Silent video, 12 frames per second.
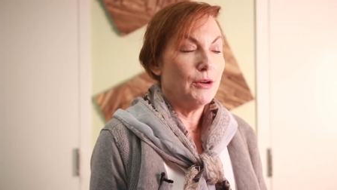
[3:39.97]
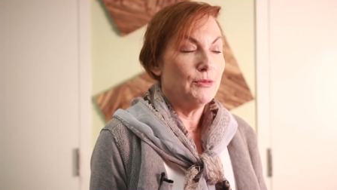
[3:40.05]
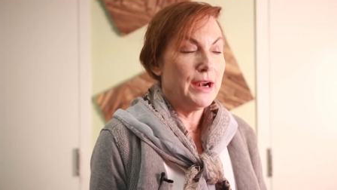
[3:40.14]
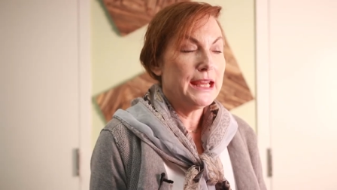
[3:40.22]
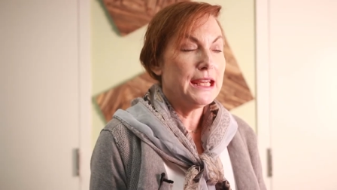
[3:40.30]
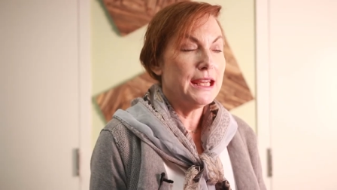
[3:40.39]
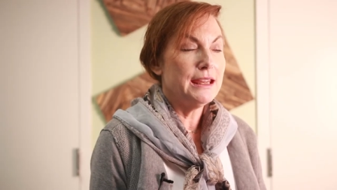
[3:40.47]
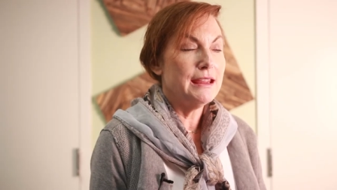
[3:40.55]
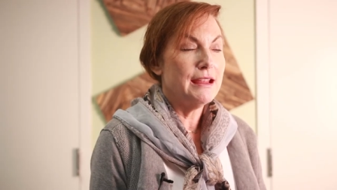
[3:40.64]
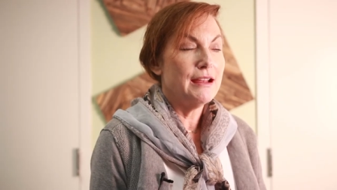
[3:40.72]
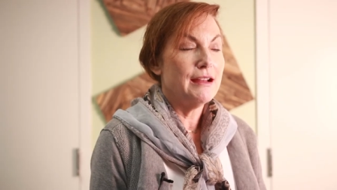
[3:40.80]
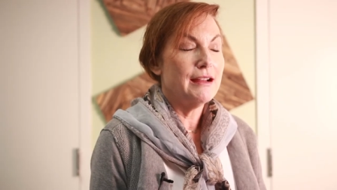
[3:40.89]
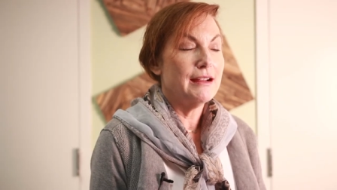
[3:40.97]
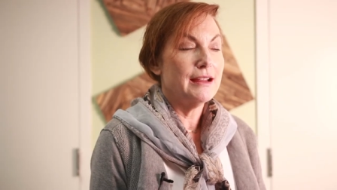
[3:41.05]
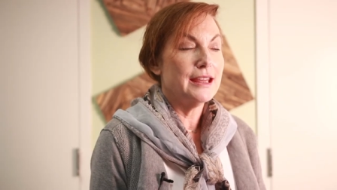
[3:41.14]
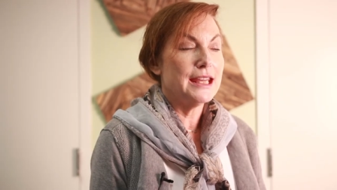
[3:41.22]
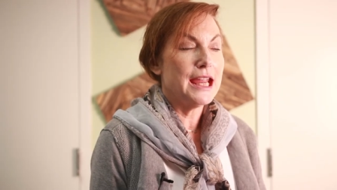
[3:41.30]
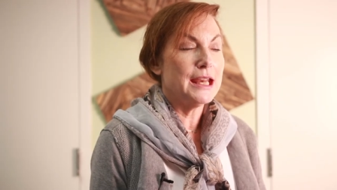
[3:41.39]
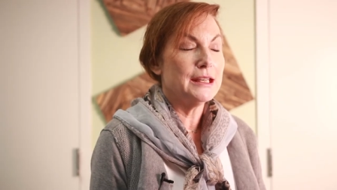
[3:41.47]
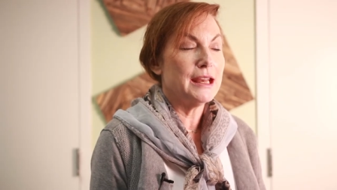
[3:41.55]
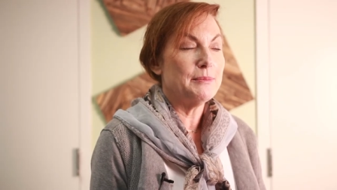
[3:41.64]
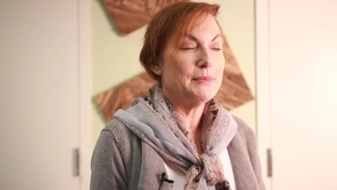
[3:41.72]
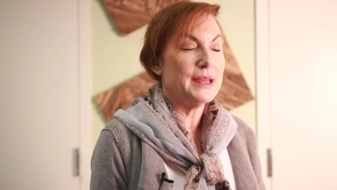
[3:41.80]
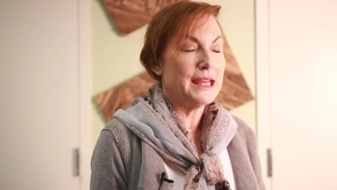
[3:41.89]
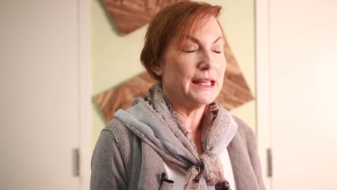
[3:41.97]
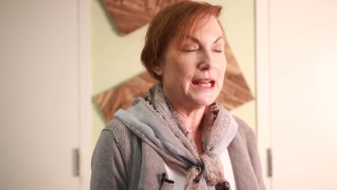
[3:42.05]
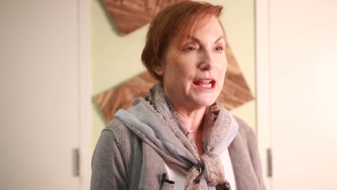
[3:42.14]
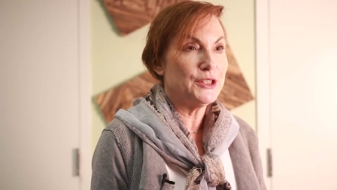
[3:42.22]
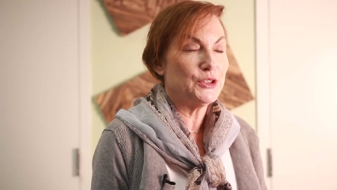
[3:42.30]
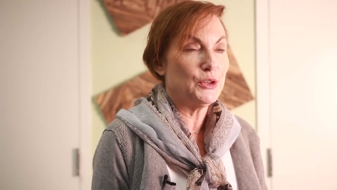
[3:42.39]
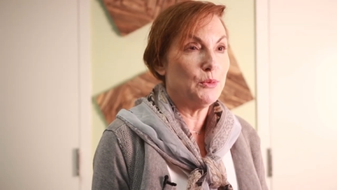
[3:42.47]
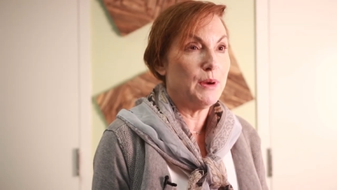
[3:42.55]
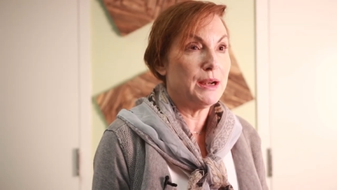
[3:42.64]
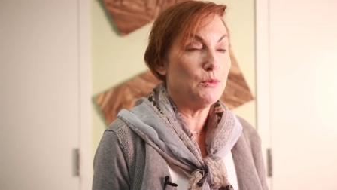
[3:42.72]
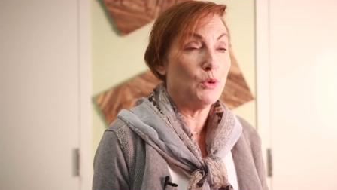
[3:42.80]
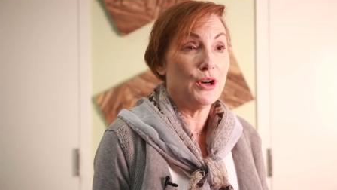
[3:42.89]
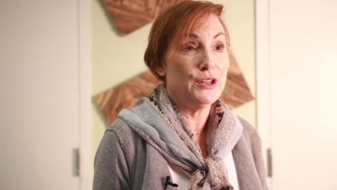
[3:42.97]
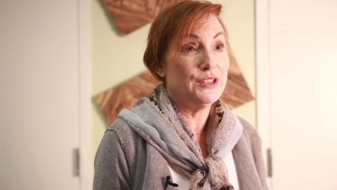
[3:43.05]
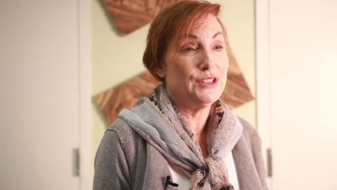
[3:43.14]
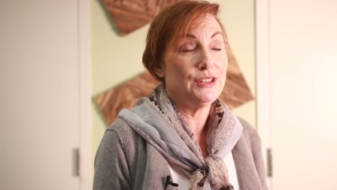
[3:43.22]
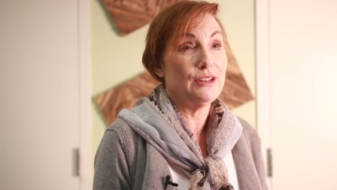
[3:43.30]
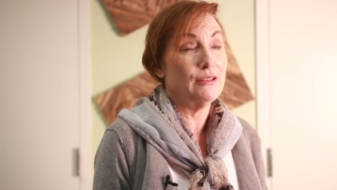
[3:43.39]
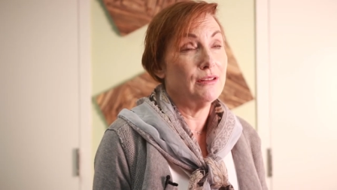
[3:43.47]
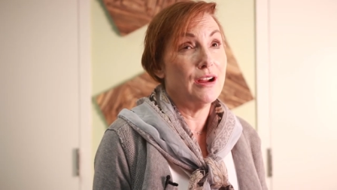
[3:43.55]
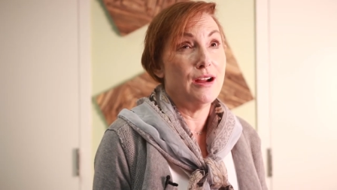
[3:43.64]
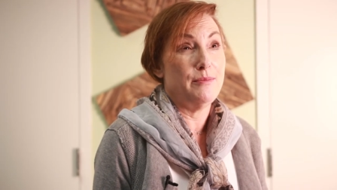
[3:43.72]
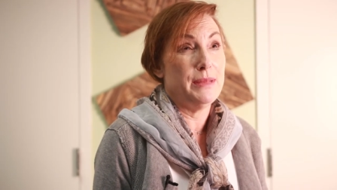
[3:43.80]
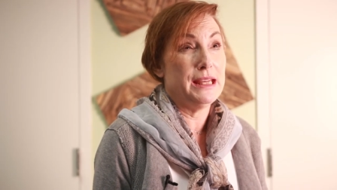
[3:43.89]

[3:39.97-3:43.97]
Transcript: Reiki can be an answer when words don't come